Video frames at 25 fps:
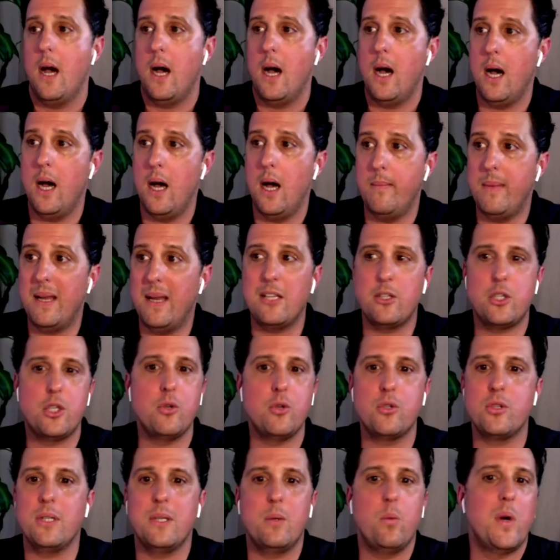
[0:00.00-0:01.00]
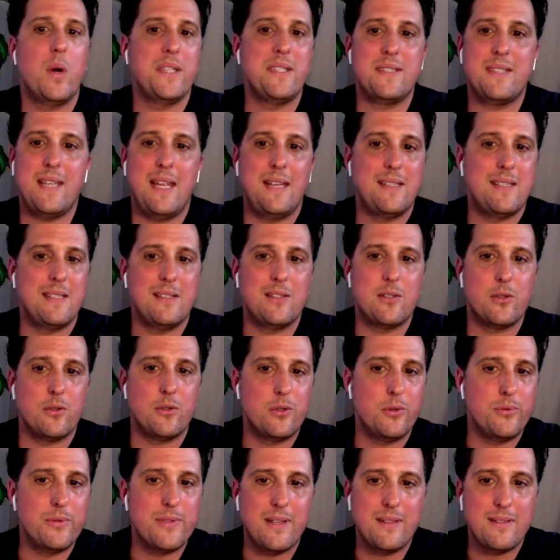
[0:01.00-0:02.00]
And it's usually one sentence or
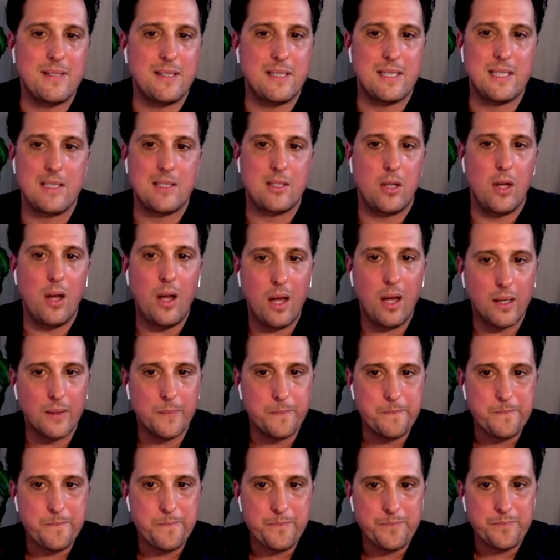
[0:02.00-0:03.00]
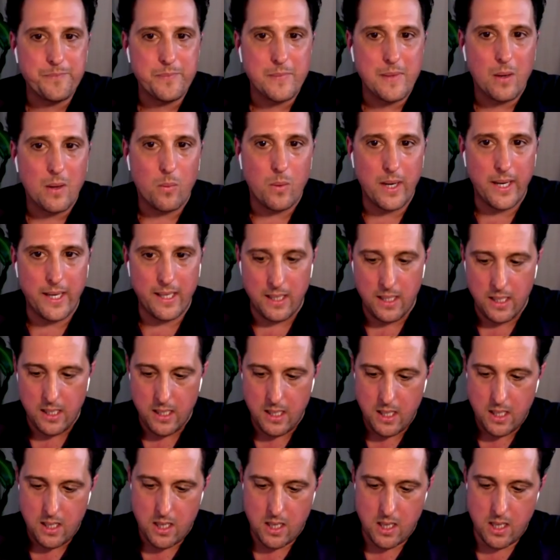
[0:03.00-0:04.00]
two sentences long, right?
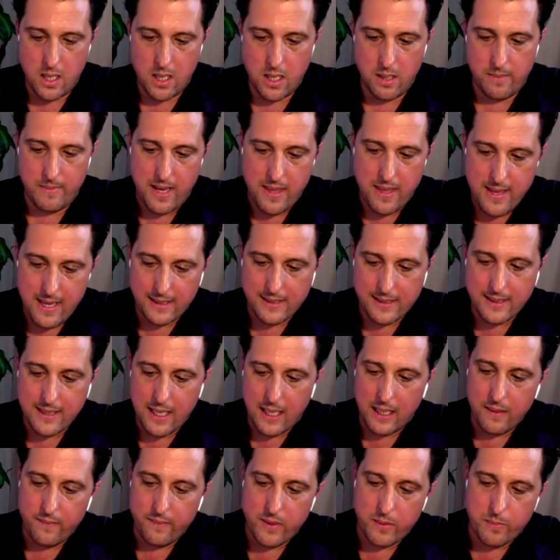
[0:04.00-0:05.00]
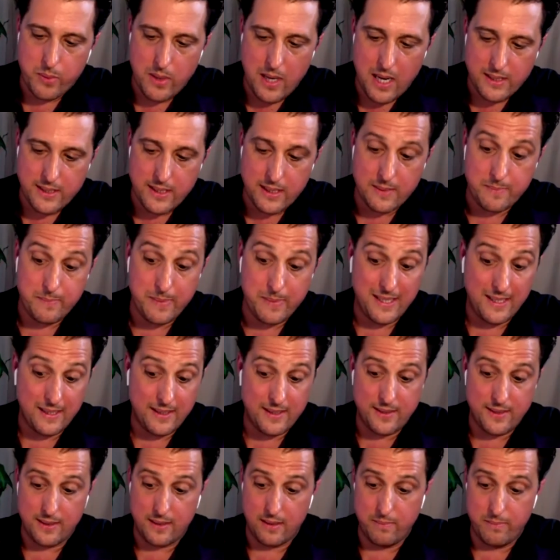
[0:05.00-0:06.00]
And that's kind of the process.
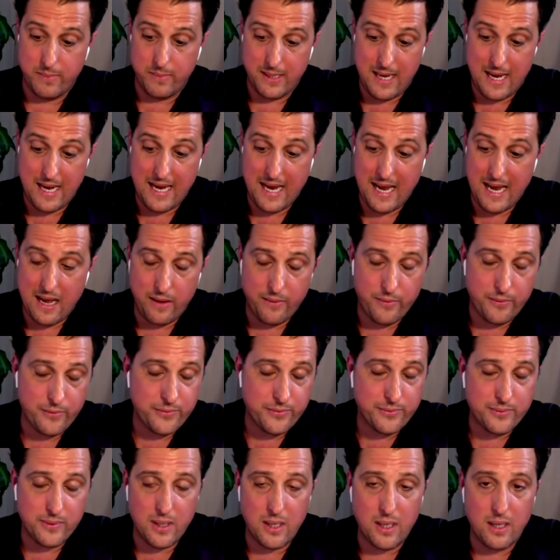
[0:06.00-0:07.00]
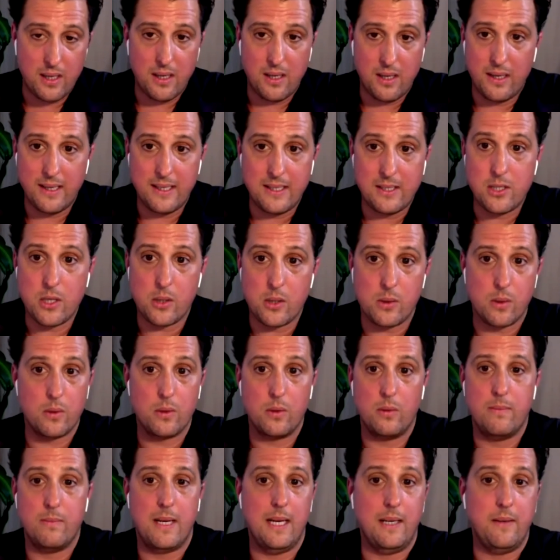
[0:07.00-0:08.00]
But I have an
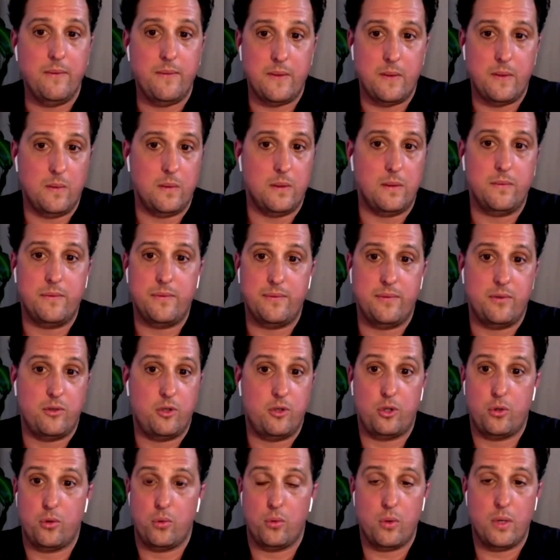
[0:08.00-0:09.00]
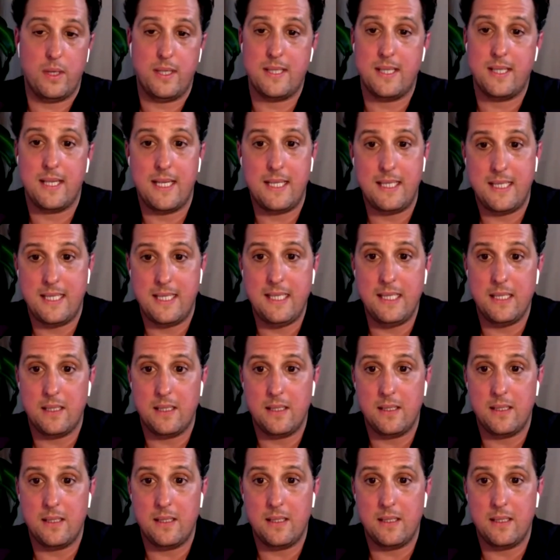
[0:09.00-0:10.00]
eternal minefield of stories and
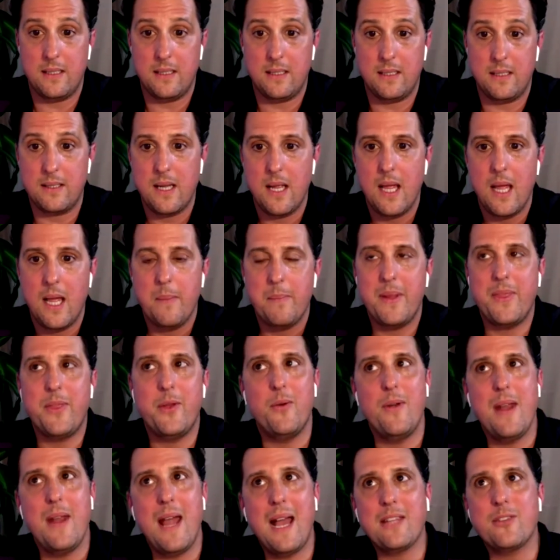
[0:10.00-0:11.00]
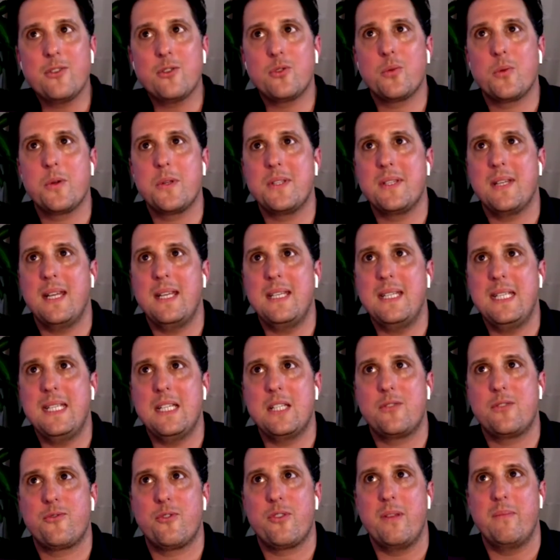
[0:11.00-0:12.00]
ideas, but they're not stories and ideas
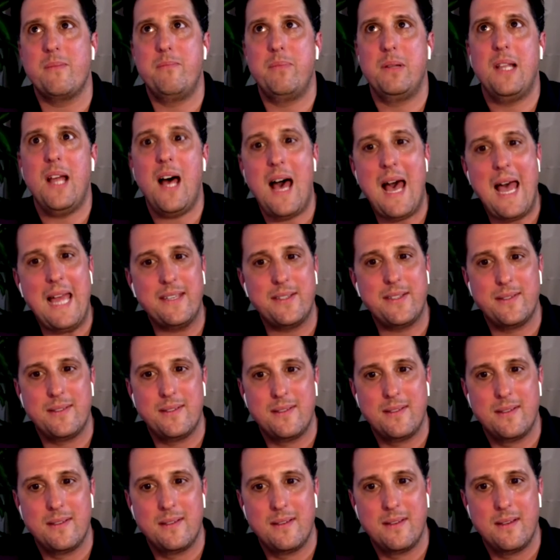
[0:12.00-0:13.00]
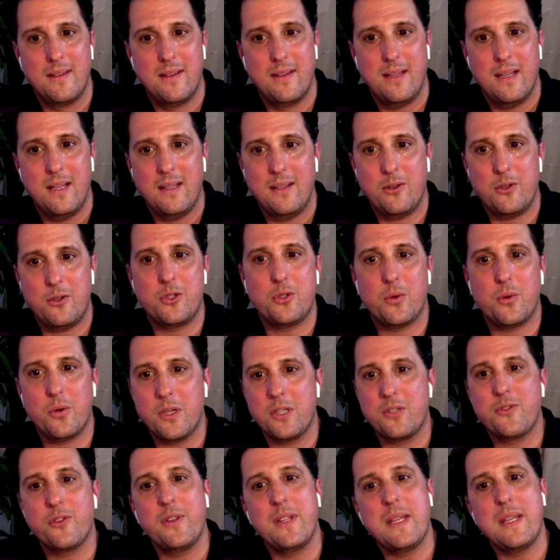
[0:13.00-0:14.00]
for the plot. They're stories
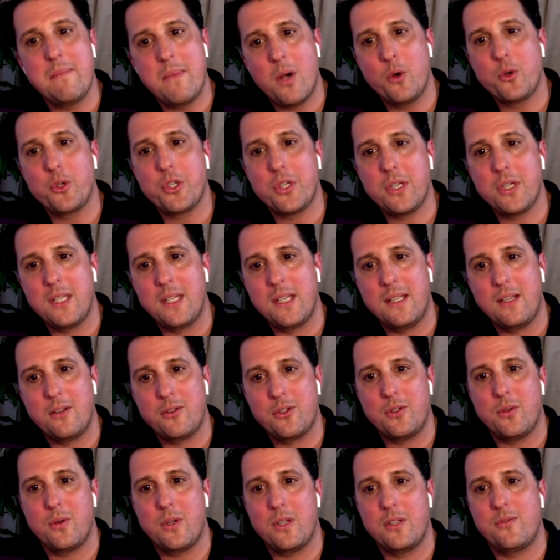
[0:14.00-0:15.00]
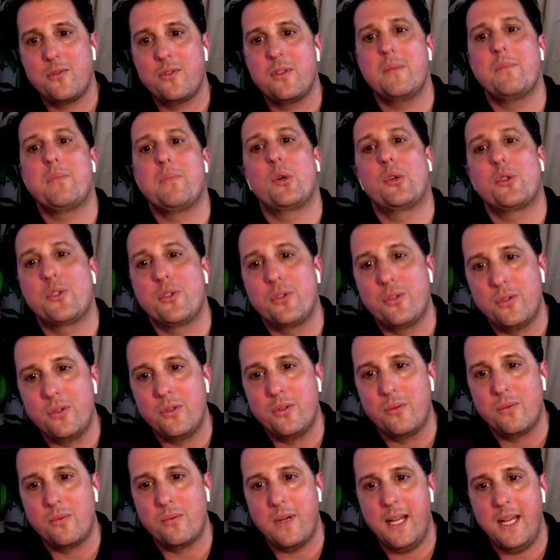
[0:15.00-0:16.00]
for the emotion. They're stories for the
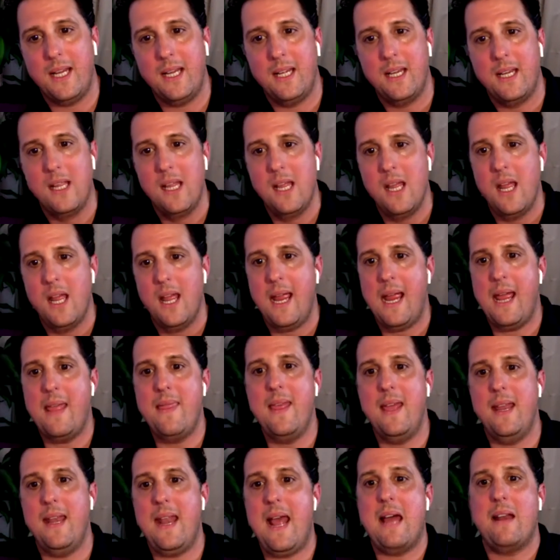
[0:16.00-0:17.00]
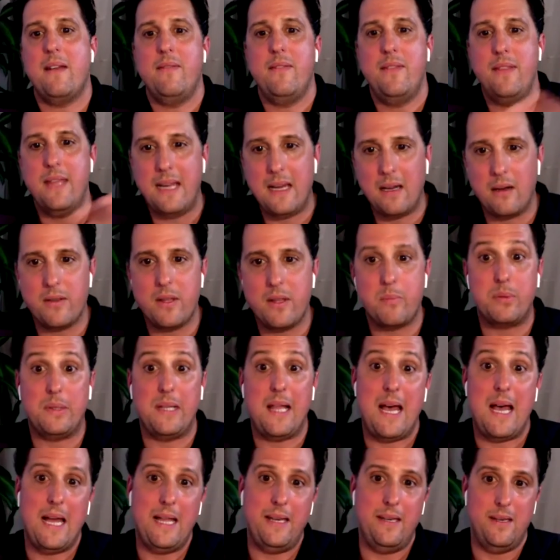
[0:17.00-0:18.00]
personal, right? And then out of there, the
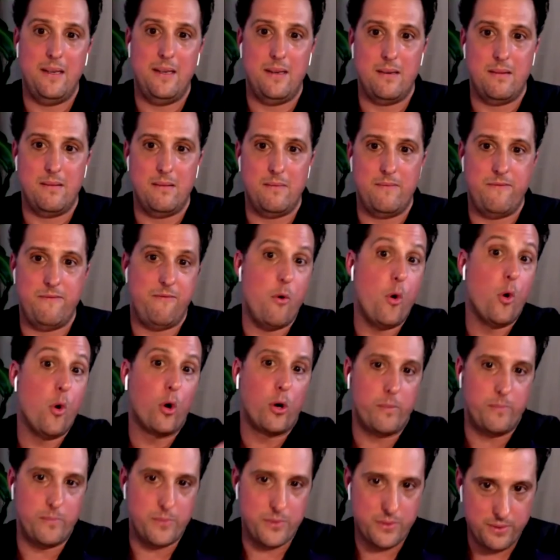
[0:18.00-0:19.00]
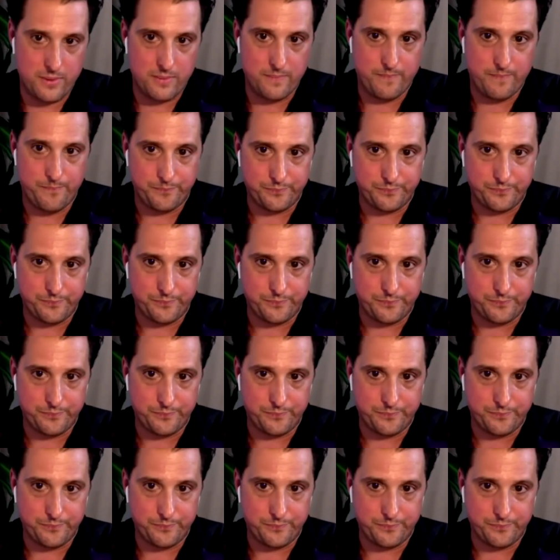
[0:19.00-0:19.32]
plot forms.